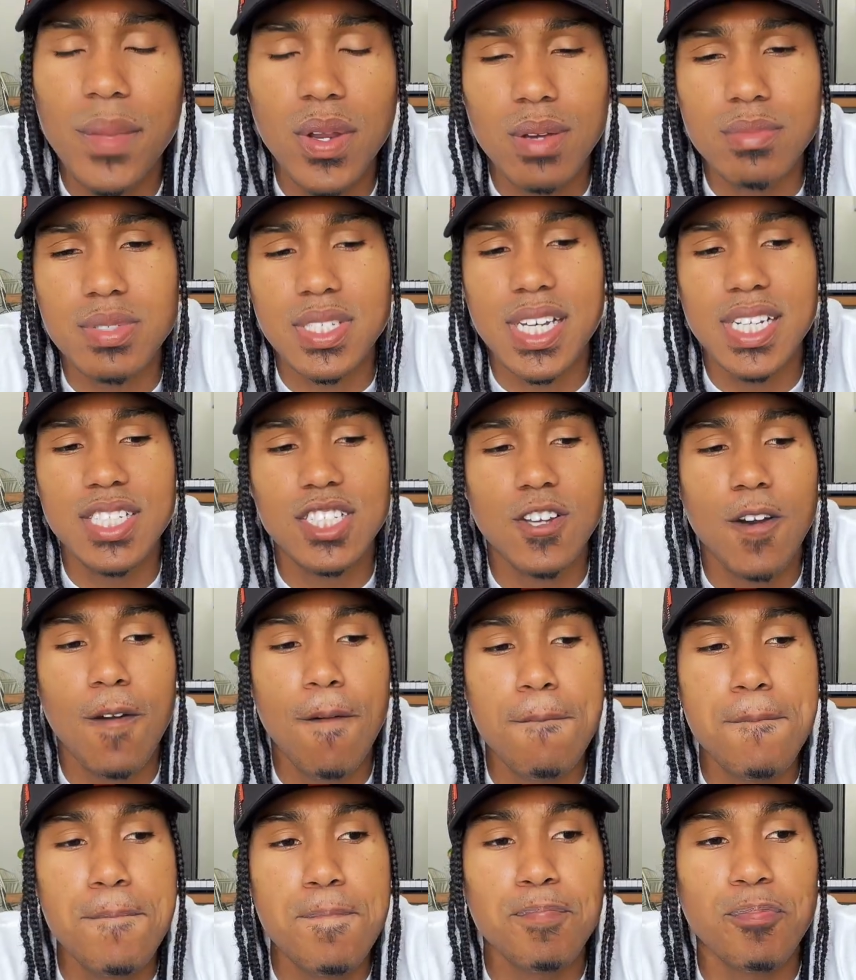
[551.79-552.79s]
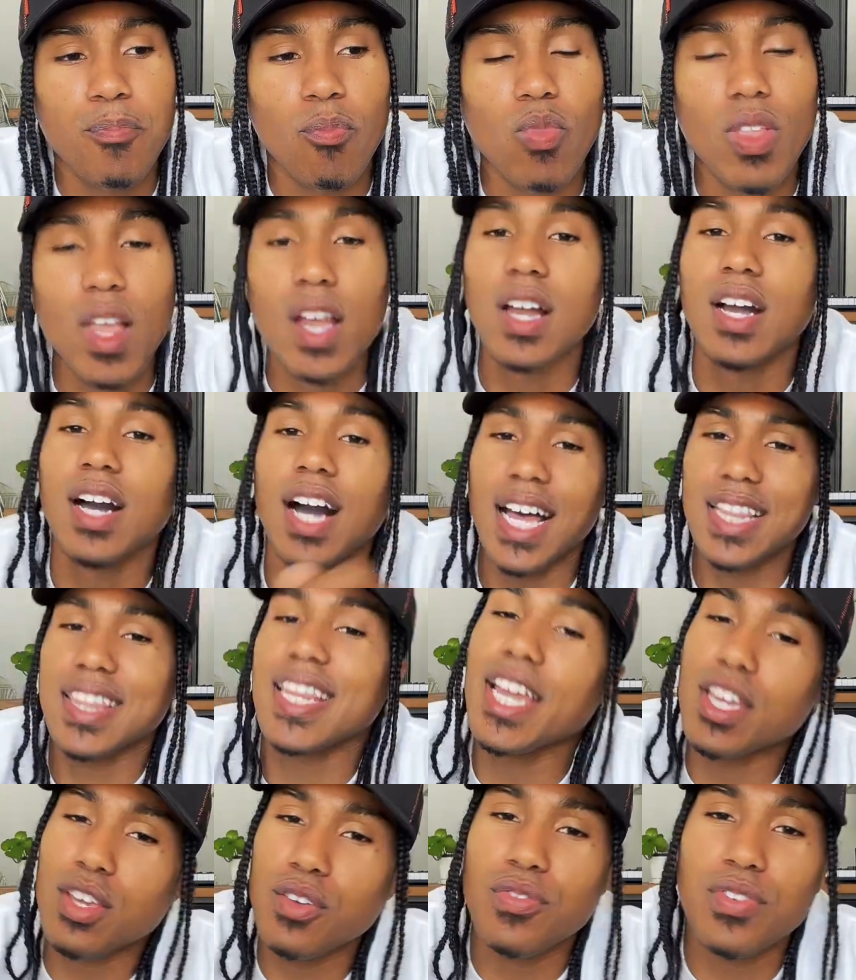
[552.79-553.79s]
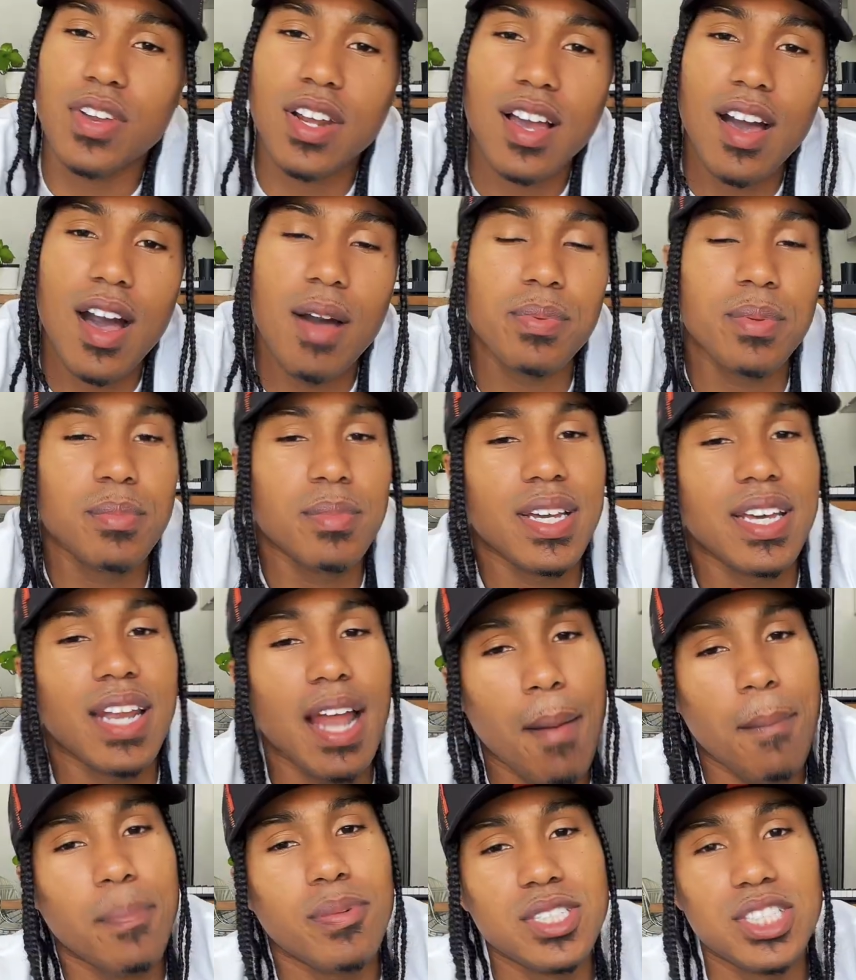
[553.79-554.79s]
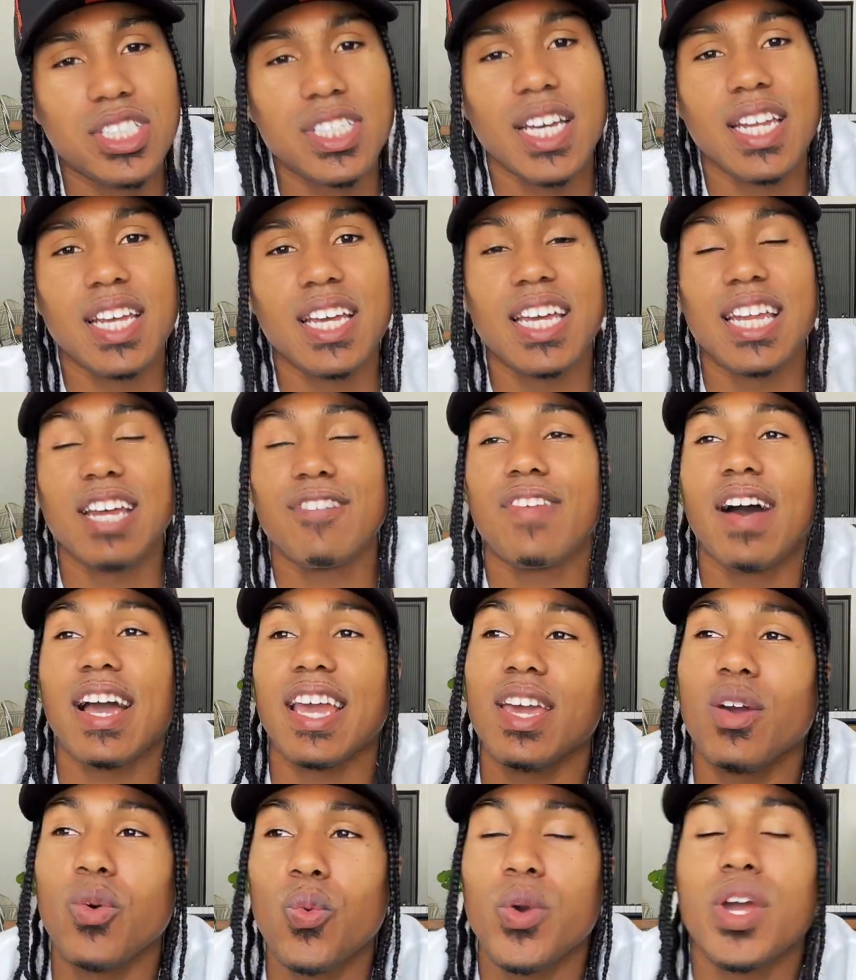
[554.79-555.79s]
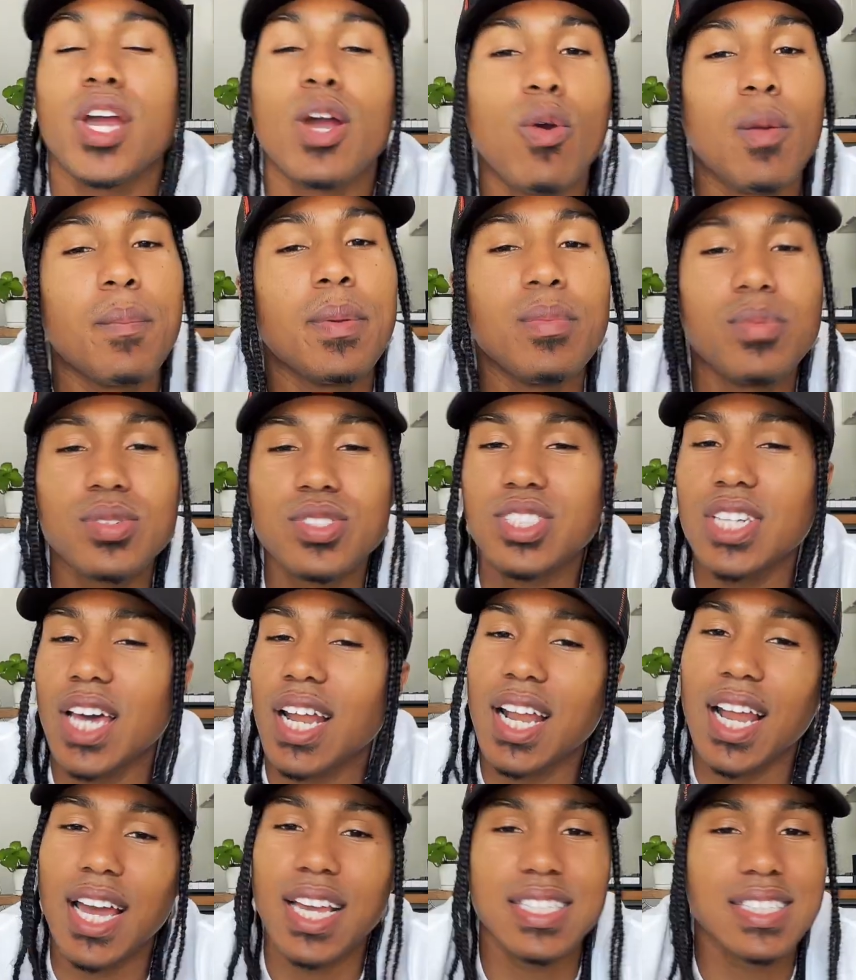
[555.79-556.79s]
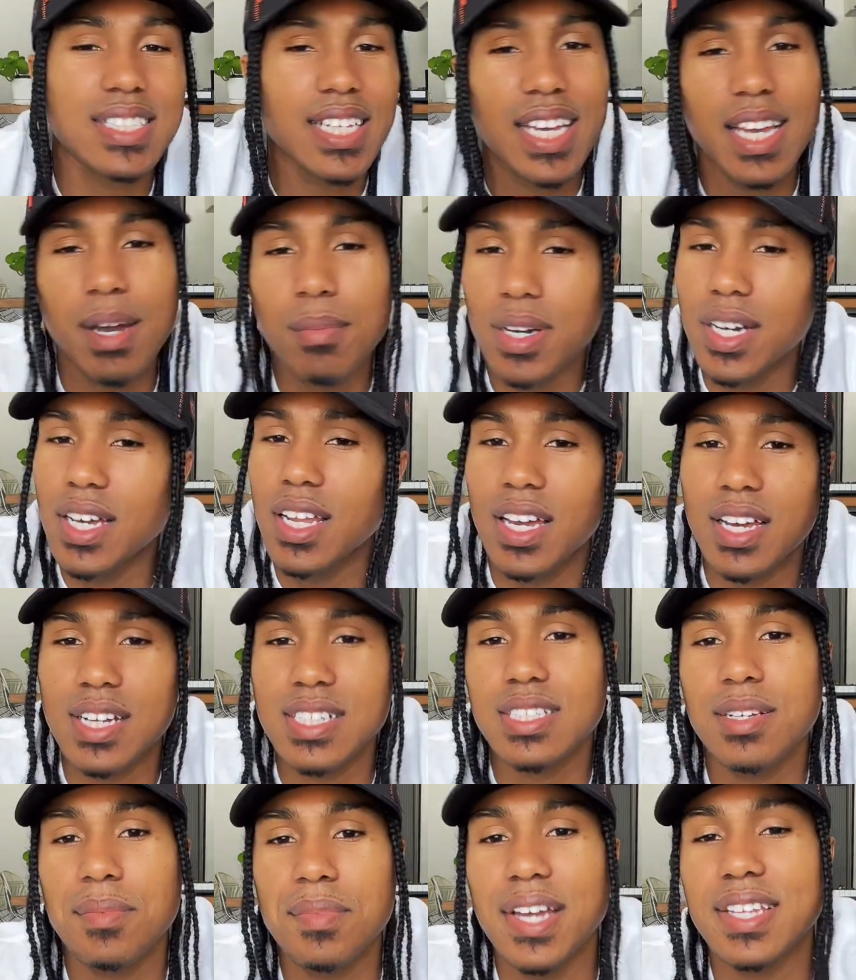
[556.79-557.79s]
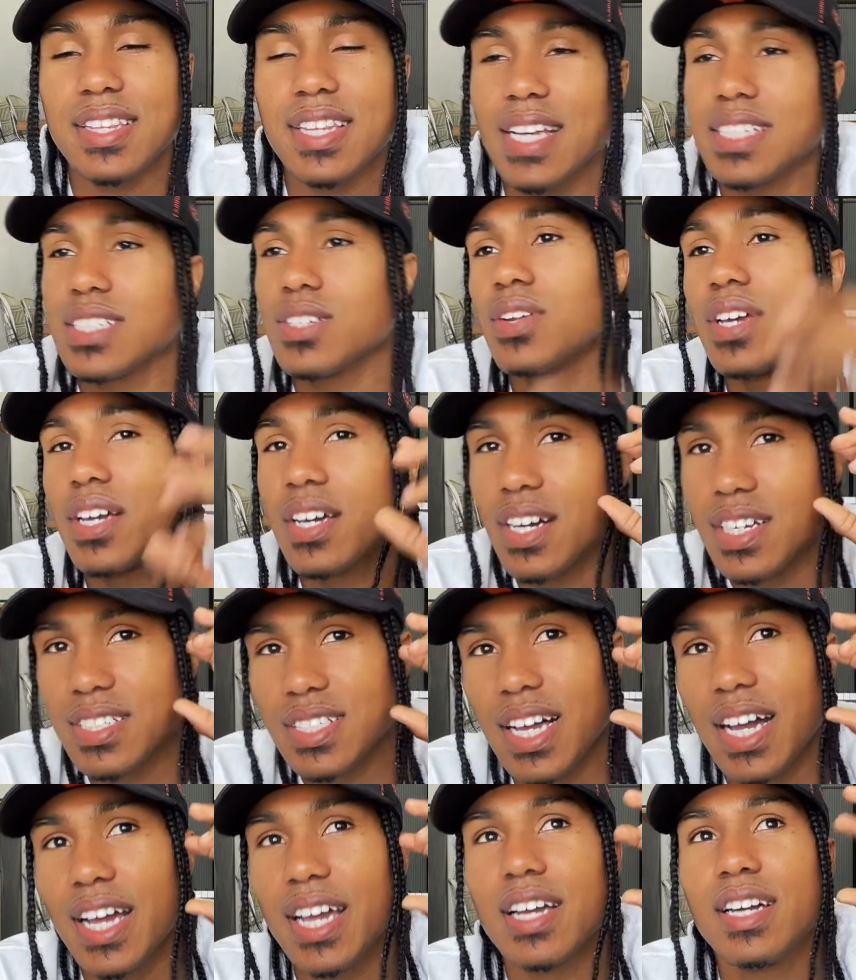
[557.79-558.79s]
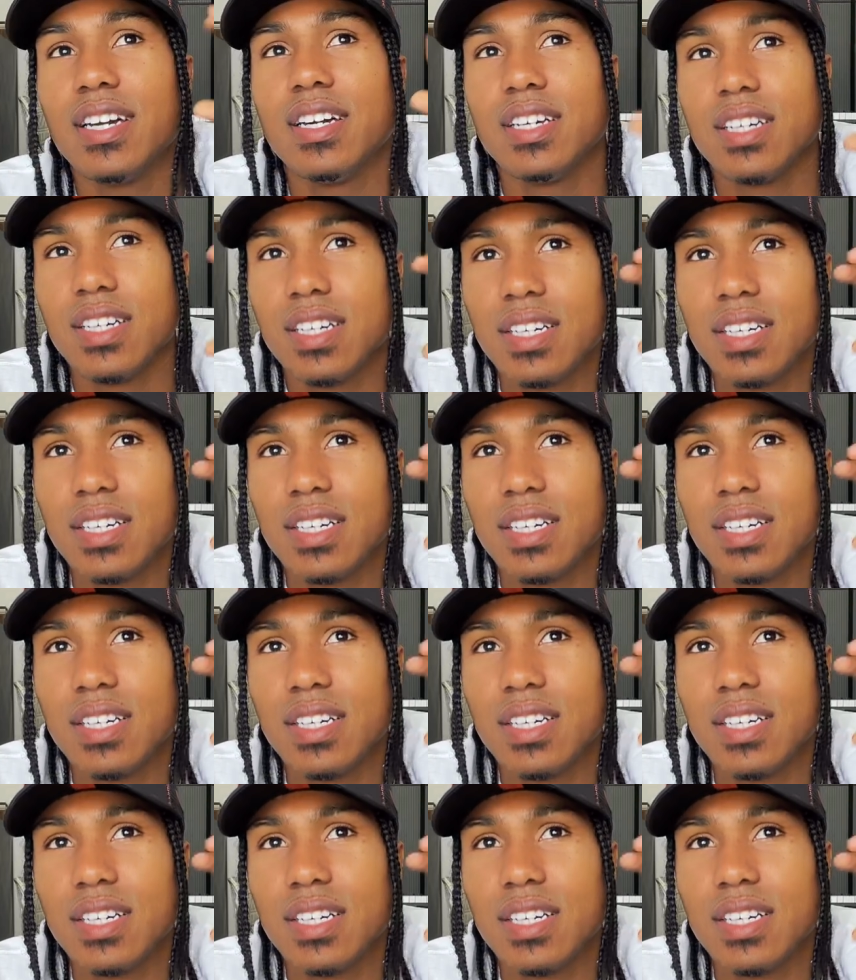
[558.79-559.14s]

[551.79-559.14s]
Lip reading: You know what I'm saying? So I thank you for the compliment and I appreciate it. And if I get weird when people try to like say I'm good looking or something like that, it's only because like,